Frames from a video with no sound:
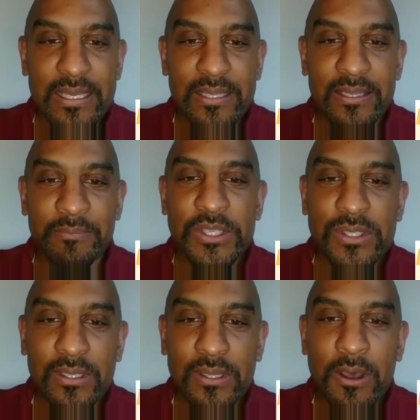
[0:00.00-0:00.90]
The
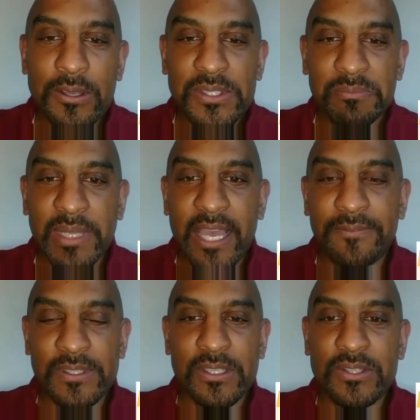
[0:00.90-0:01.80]
mission of the Austin Black
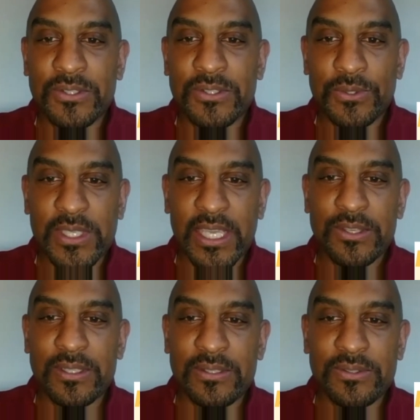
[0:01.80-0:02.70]
Physician
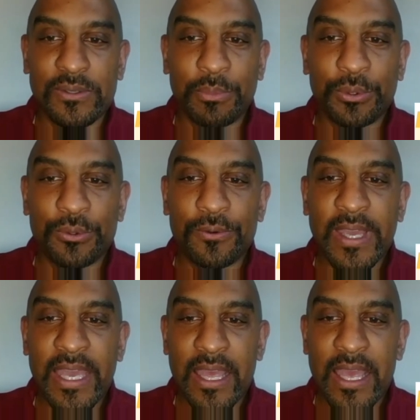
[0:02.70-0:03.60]
Association is to improve
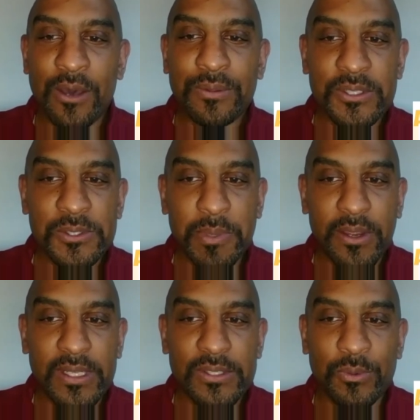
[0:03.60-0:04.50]
health
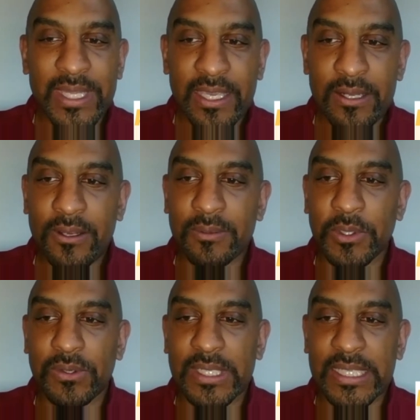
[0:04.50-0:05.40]
disparities within our
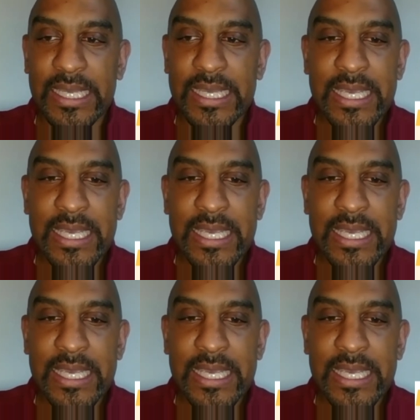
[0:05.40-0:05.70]
community